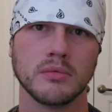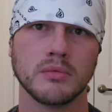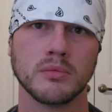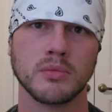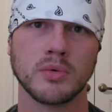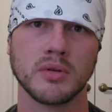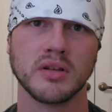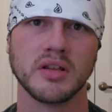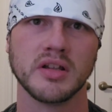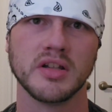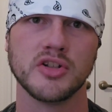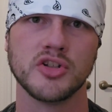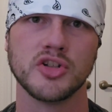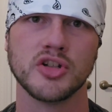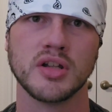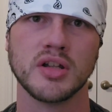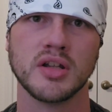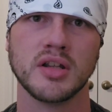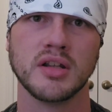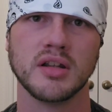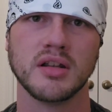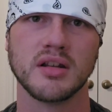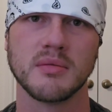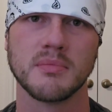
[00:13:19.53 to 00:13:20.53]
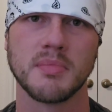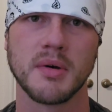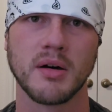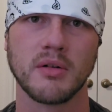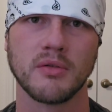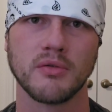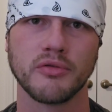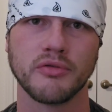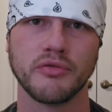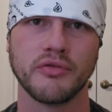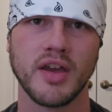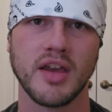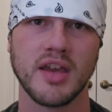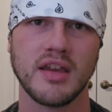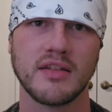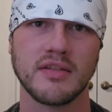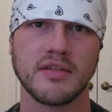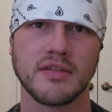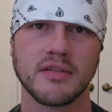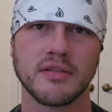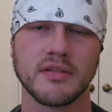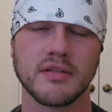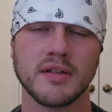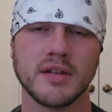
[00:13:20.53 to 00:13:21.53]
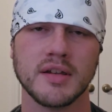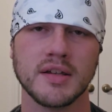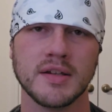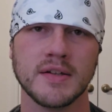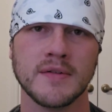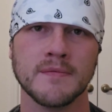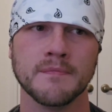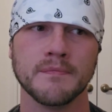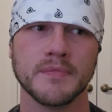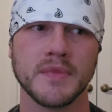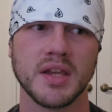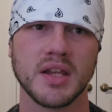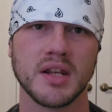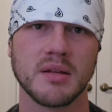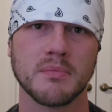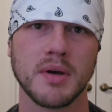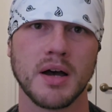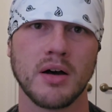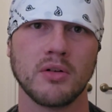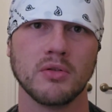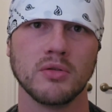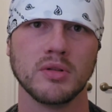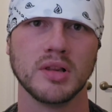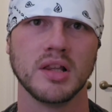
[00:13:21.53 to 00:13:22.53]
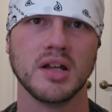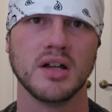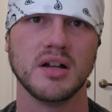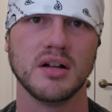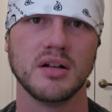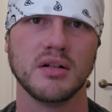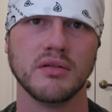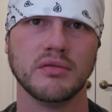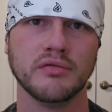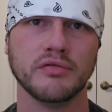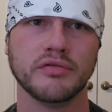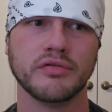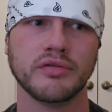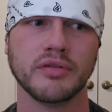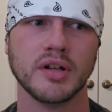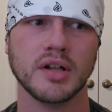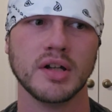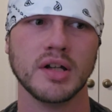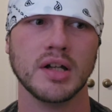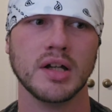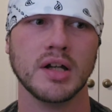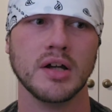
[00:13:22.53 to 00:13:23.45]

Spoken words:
religion and about faith and about love,